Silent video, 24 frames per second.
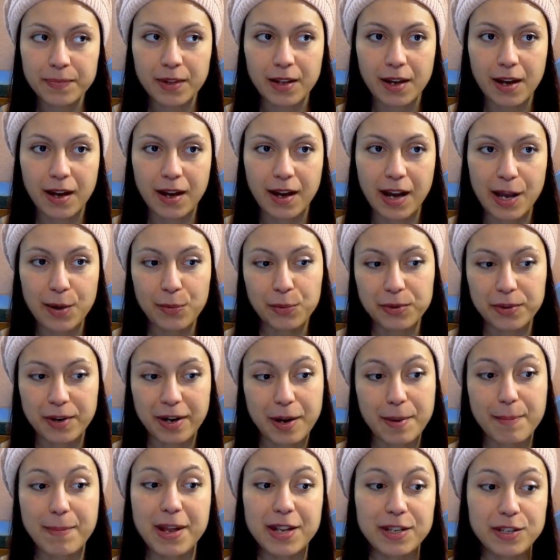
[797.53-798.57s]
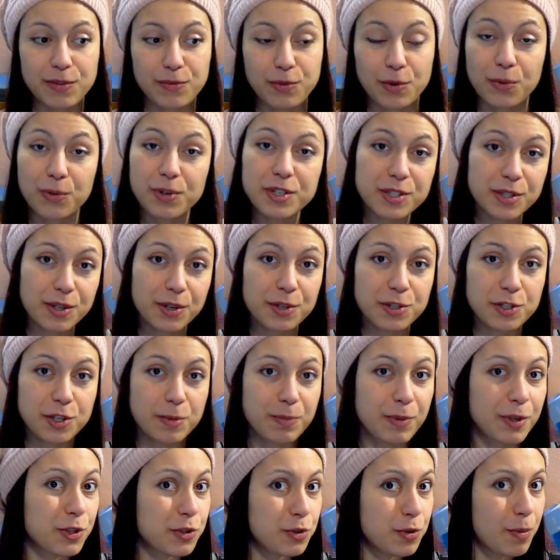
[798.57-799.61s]
I would recommend if you research
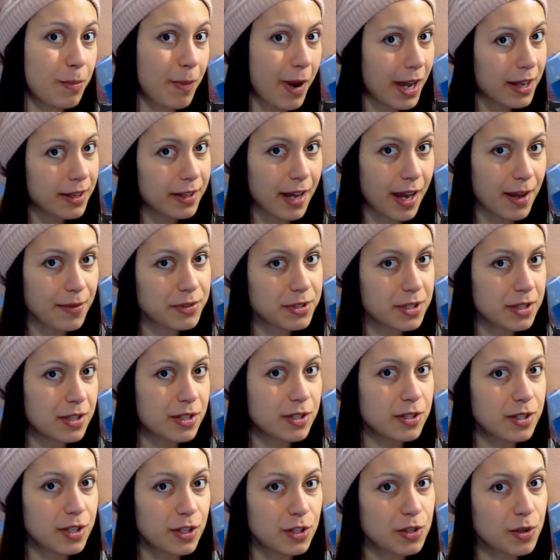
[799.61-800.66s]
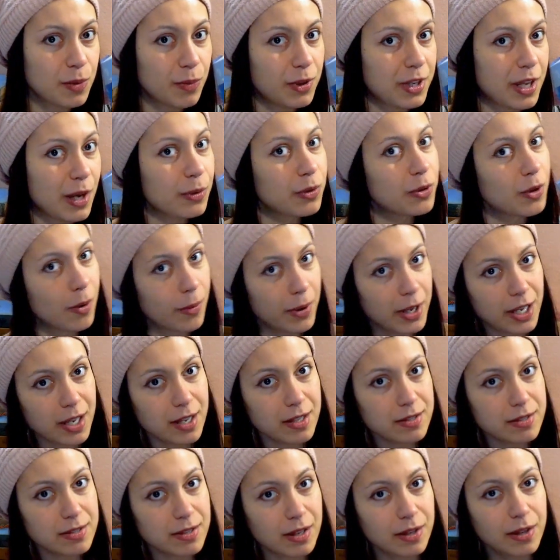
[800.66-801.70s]
it, because you might have synesthesia without knowing
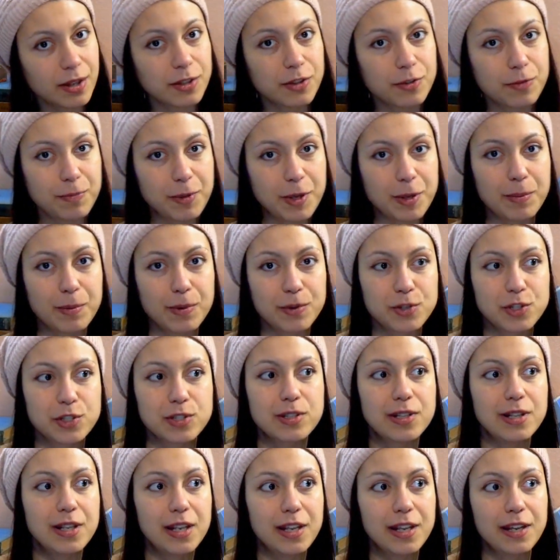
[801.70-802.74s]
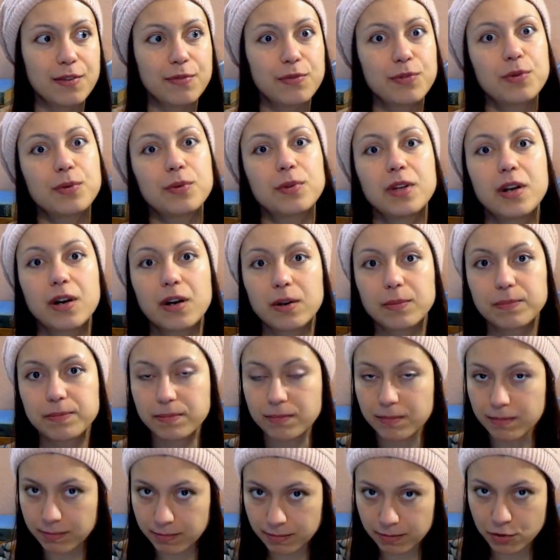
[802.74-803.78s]
it. A lot of people just live through their
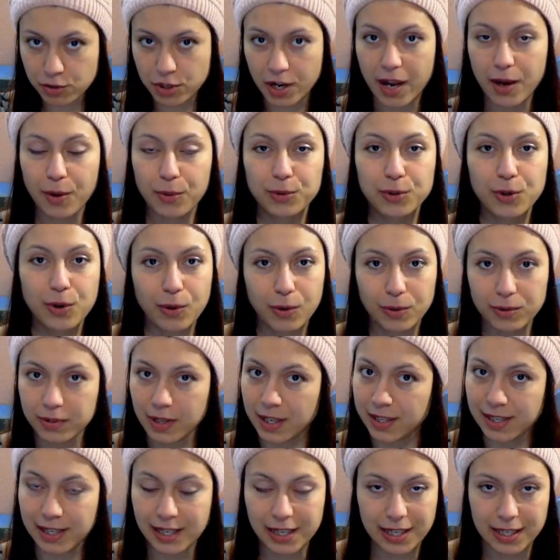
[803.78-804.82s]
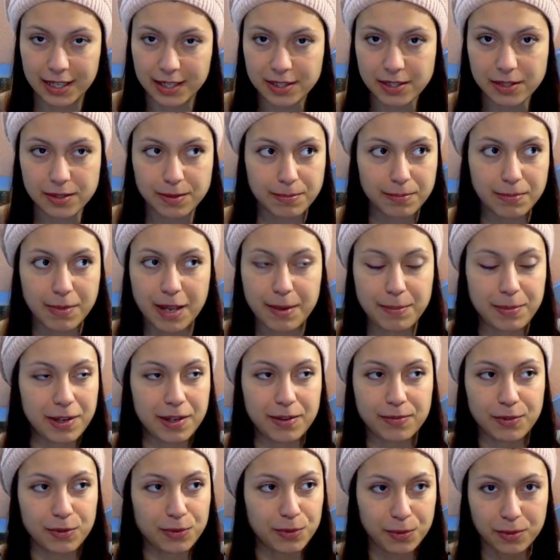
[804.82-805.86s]
childhood, at least, maybe
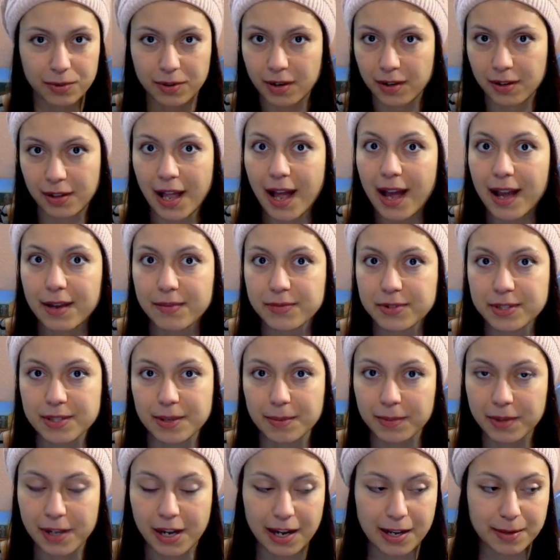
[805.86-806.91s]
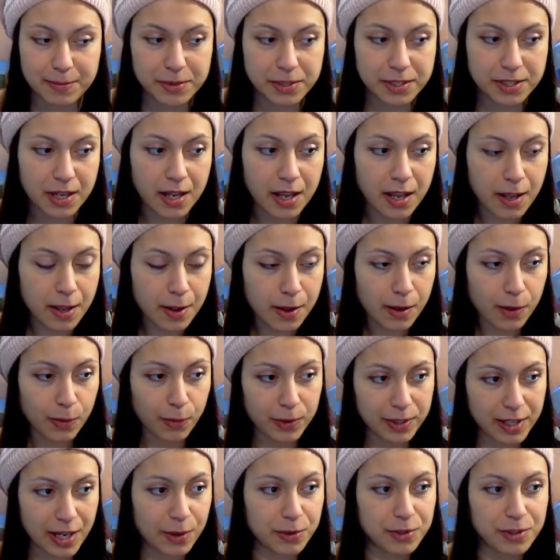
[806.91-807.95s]
even through their lives sometimes,
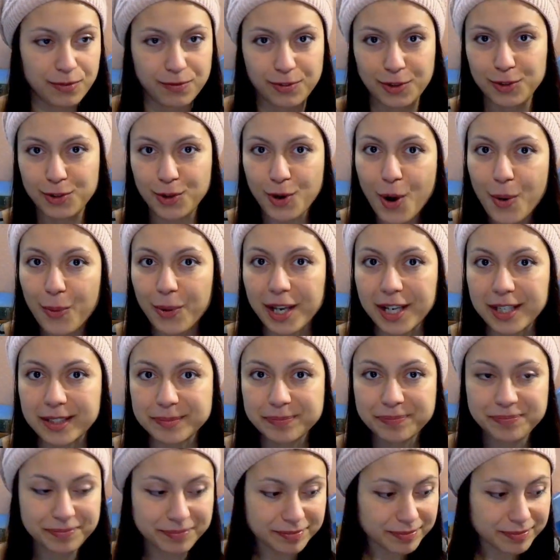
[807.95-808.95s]
without even knowing